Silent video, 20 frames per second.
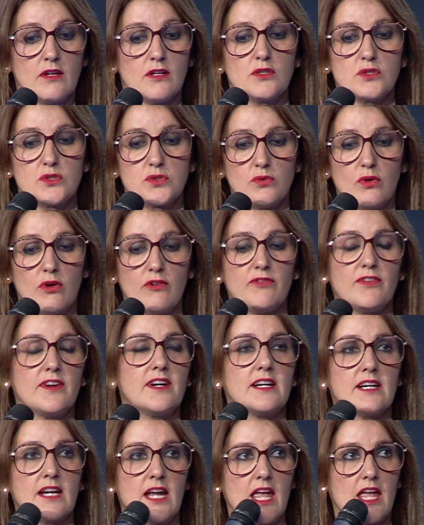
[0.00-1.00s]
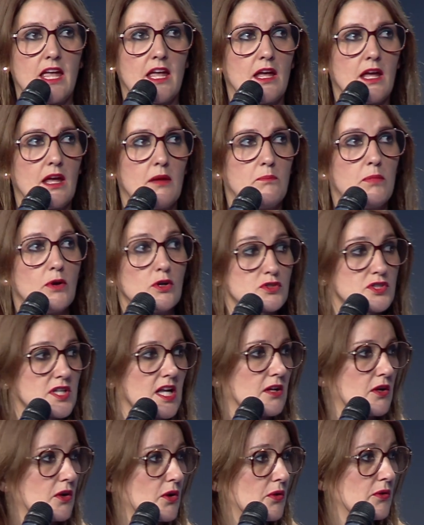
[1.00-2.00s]
to offer postal
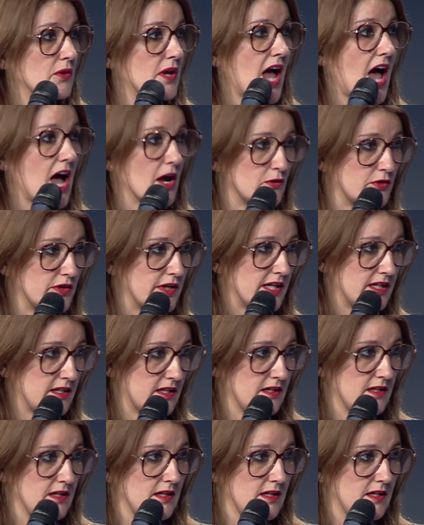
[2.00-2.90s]
code accurate